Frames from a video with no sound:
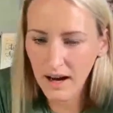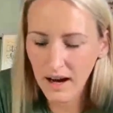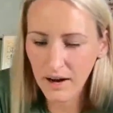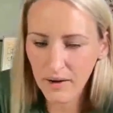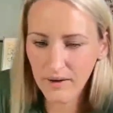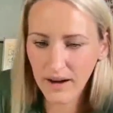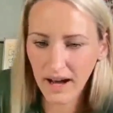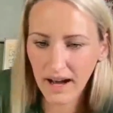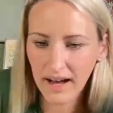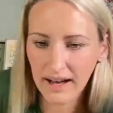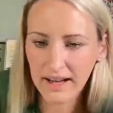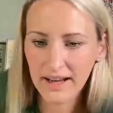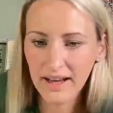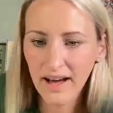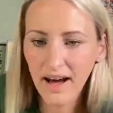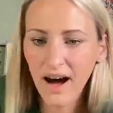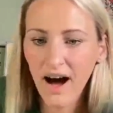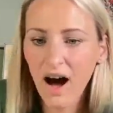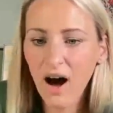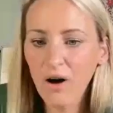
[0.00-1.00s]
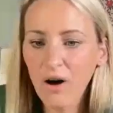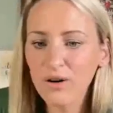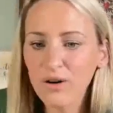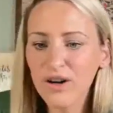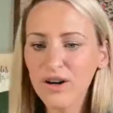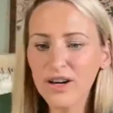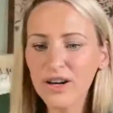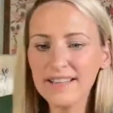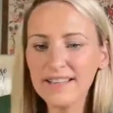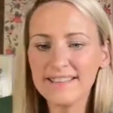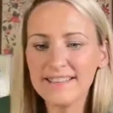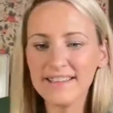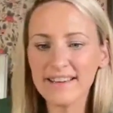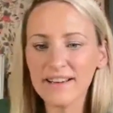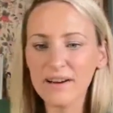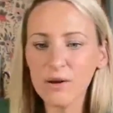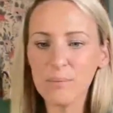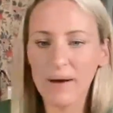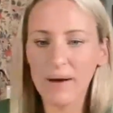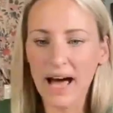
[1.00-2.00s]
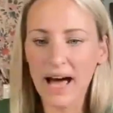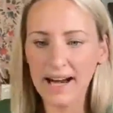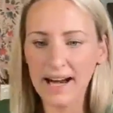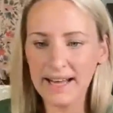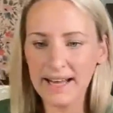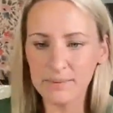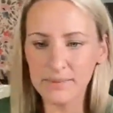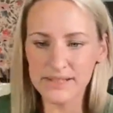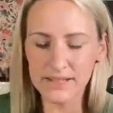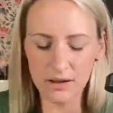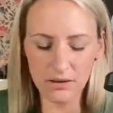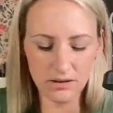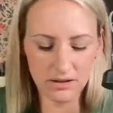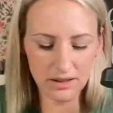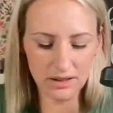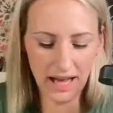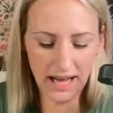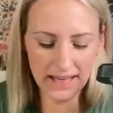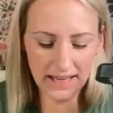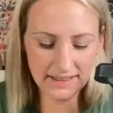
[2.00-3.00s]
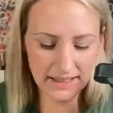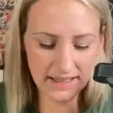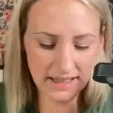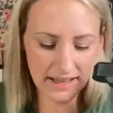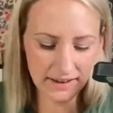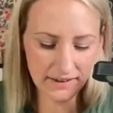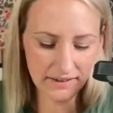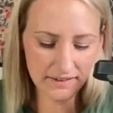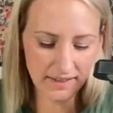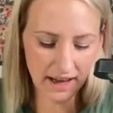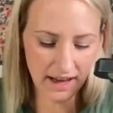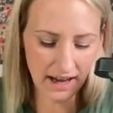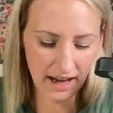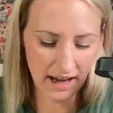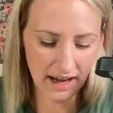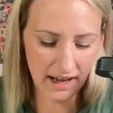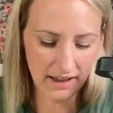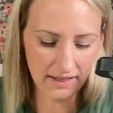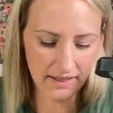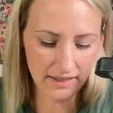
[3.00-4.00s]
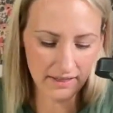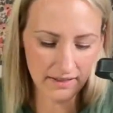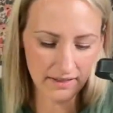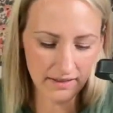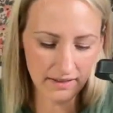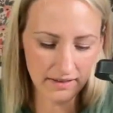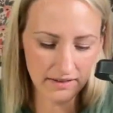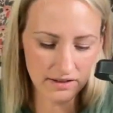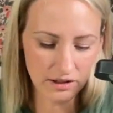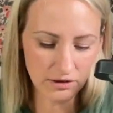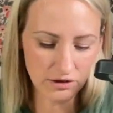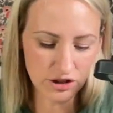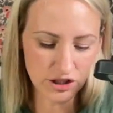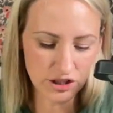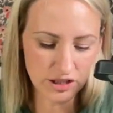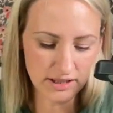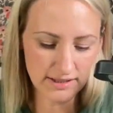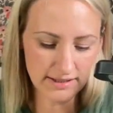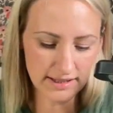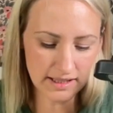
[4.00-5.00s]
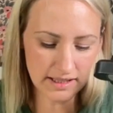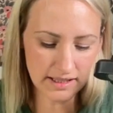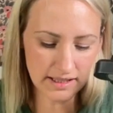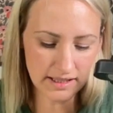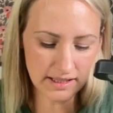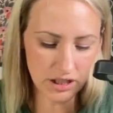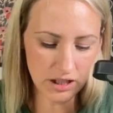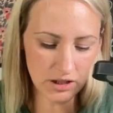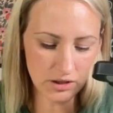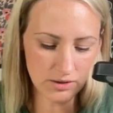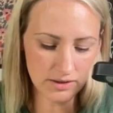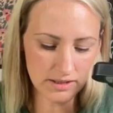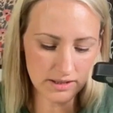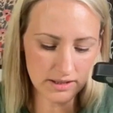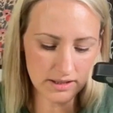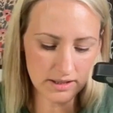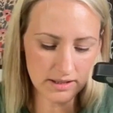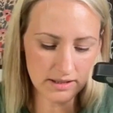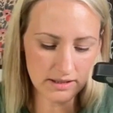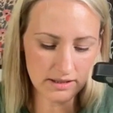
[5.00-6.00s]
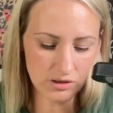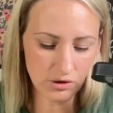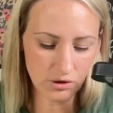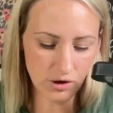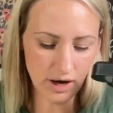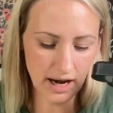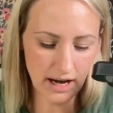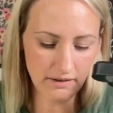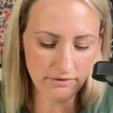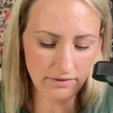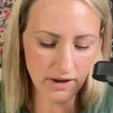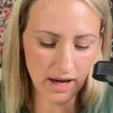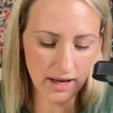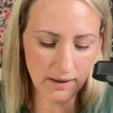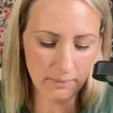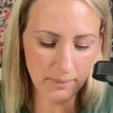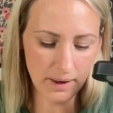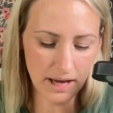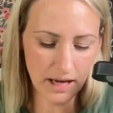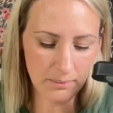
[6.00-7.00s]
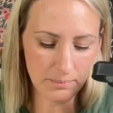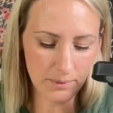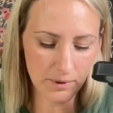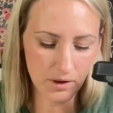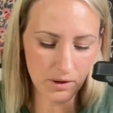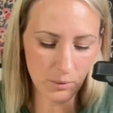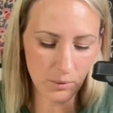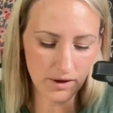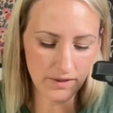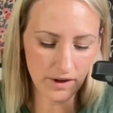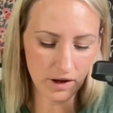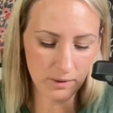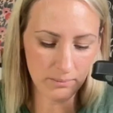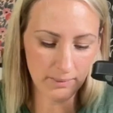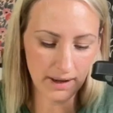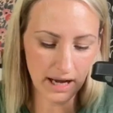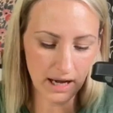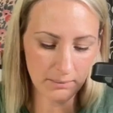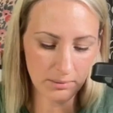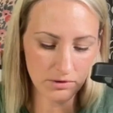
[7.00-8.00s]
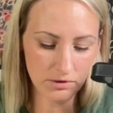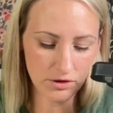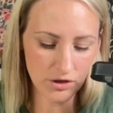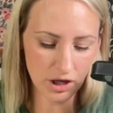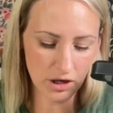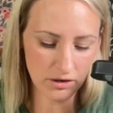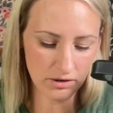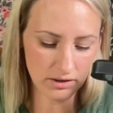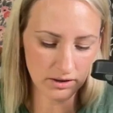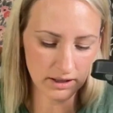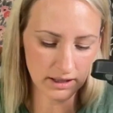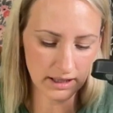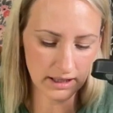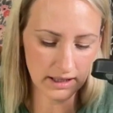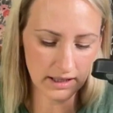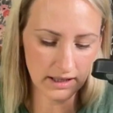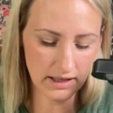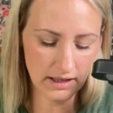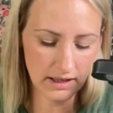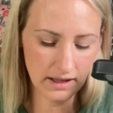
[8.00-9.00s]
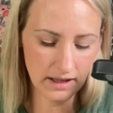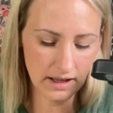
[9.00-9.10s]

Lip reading: Okay. Oh, good deal, Patty. I'm so glad to hear that. So she said she uses graphite paper with her Bible journaling,